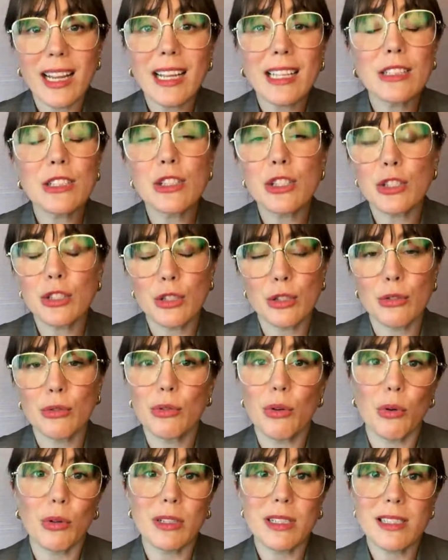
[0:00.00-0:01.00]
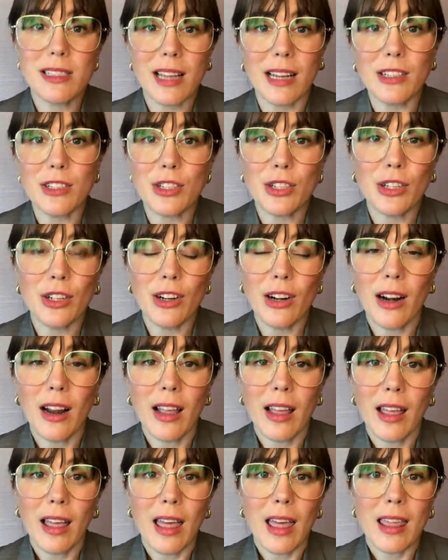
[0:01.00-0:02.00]
institute or center
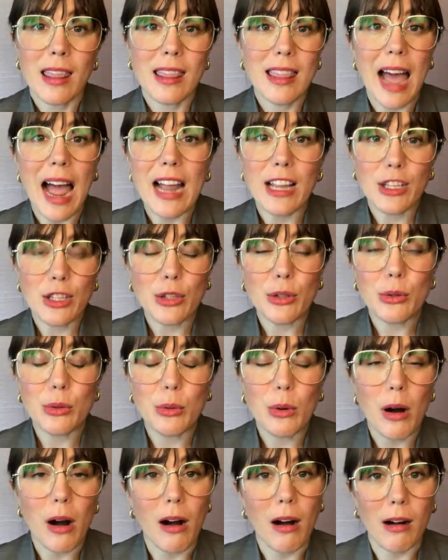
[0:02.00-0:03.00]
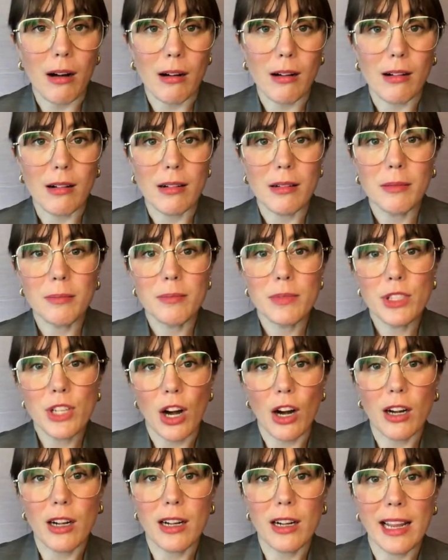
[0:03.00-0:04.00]
that you are
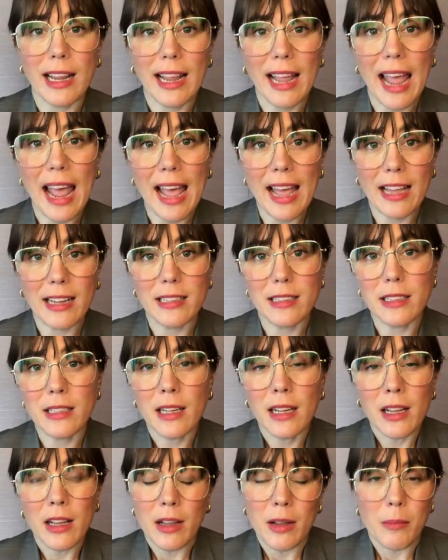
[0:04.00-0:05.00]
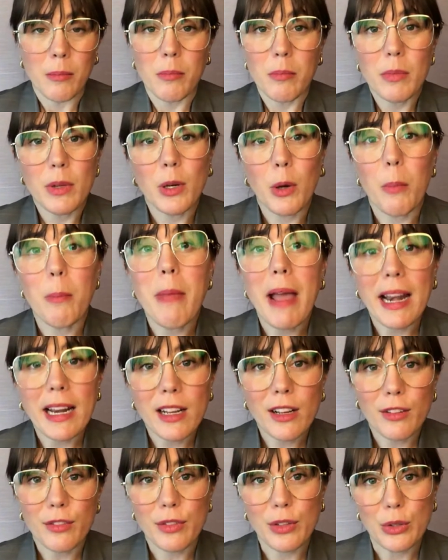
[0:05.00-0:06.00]
targeting. And
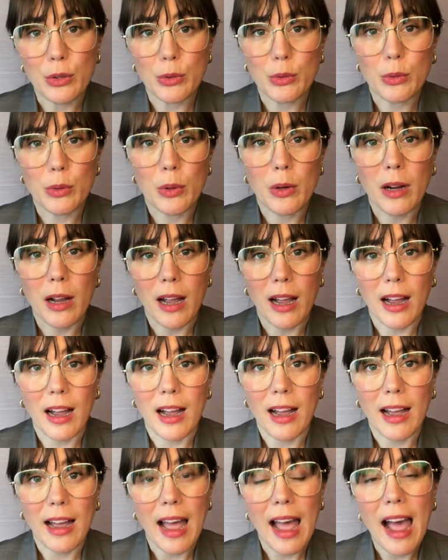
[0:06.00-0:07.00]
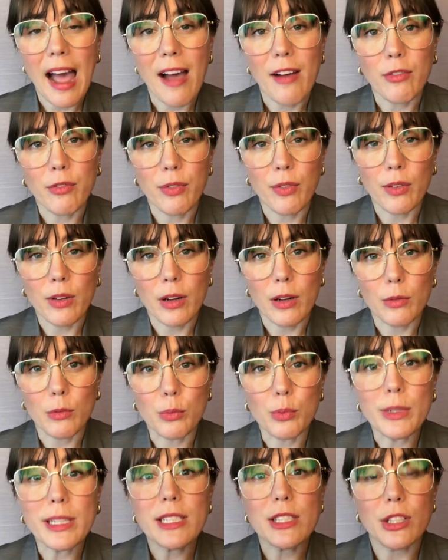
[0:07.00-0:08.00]
many of you have
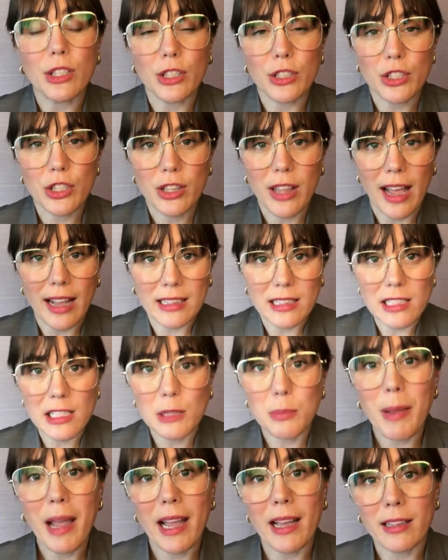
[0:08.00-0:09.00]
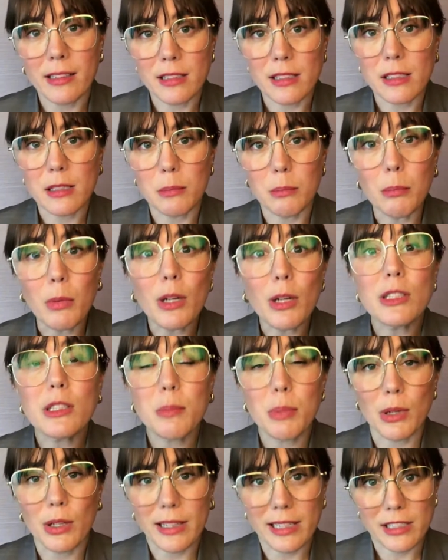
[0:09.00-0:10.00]
research that spans
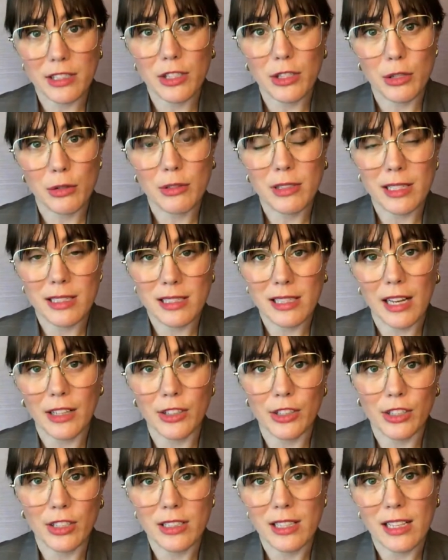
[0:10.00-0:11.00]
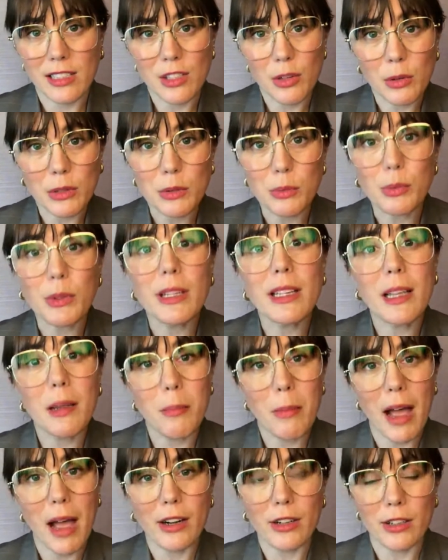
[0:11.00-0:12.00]
multiple institutes and centers, and so it's really a
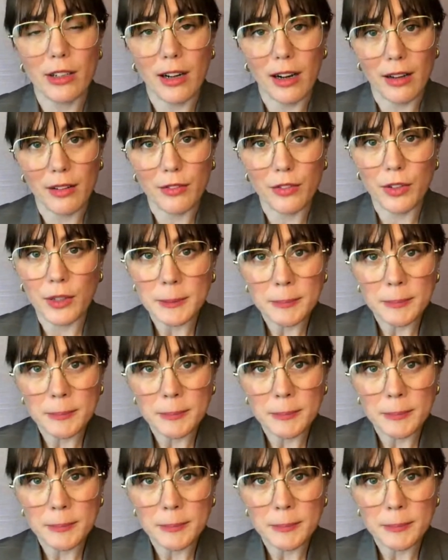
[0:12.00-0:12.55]
matter of